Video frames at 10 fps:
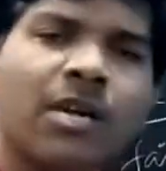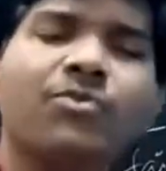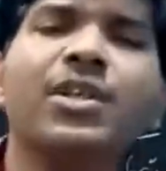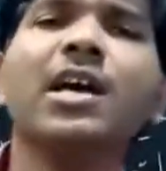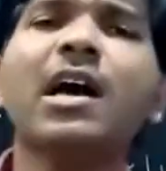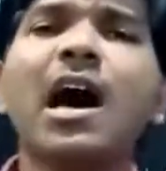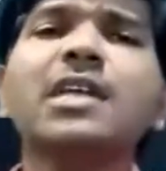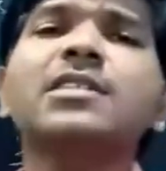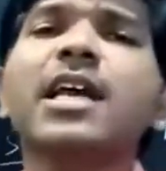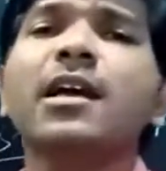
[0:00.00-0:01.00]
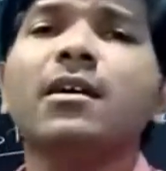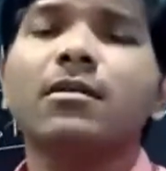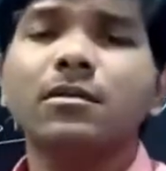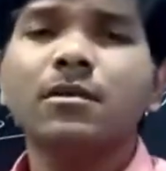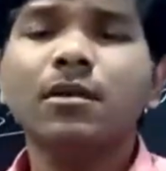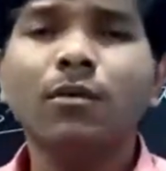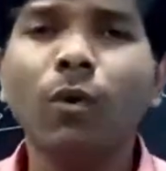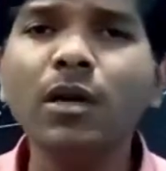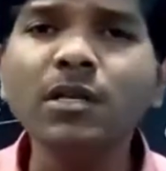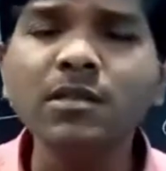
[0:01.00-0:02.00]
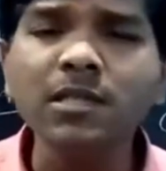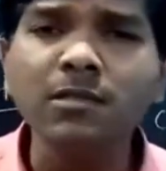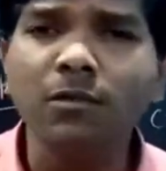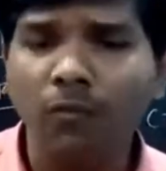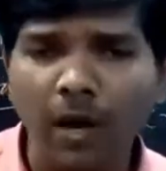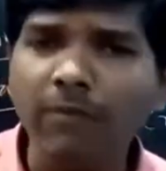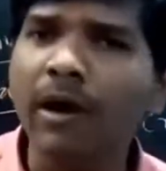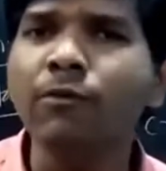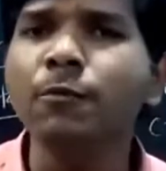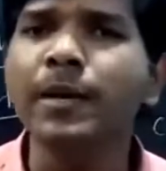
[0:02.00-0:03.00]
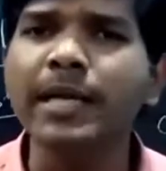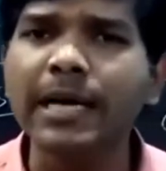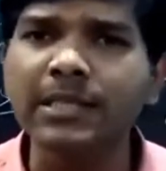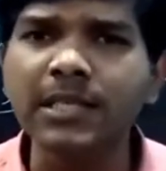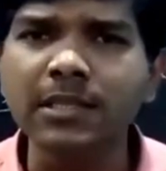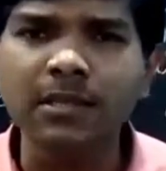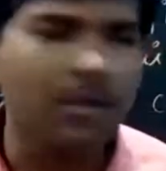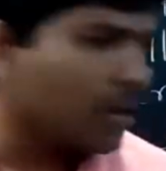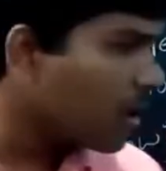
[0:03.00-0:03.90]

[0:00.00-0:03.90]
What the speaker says: they are asking, what is this? Why we have to pay taxes?